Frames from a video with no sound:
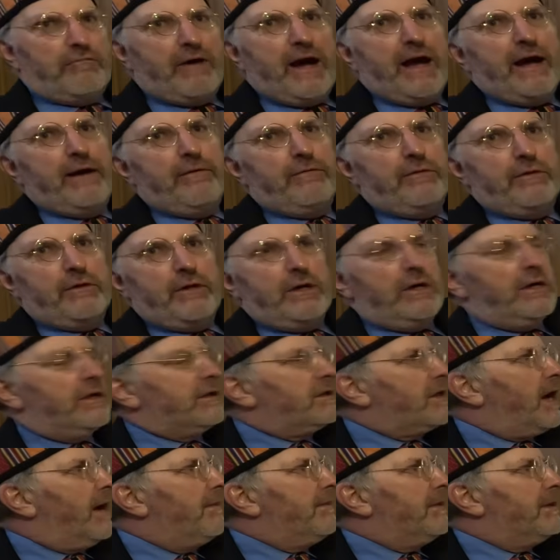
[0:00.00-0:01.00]
around the
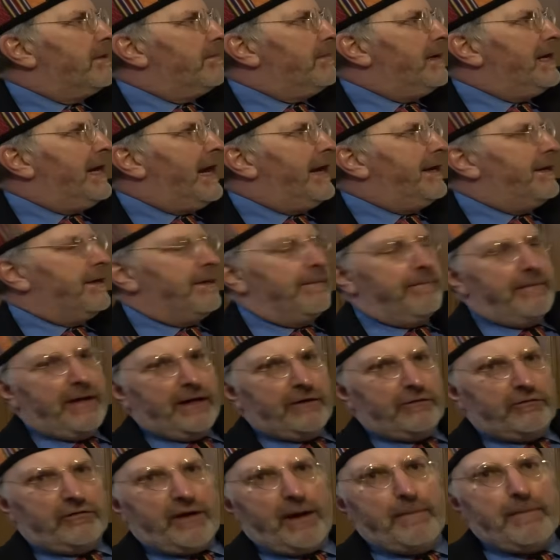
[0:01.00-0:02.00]
time of the millennium,
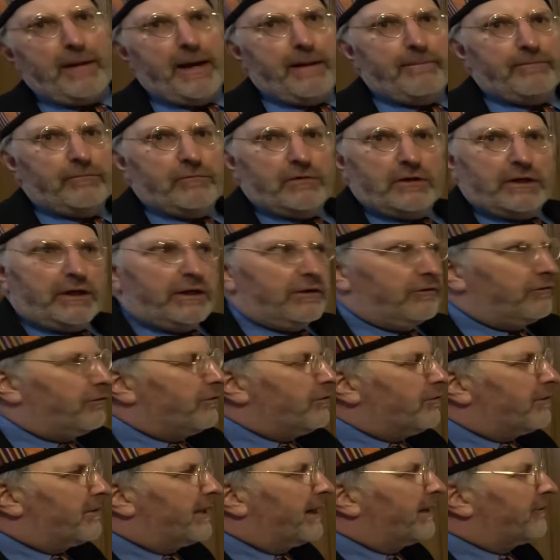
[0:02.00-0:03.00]
that's the year
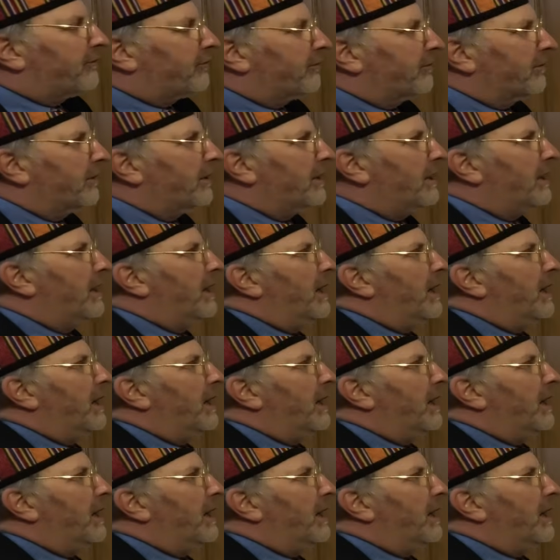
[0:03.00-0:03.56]
2000.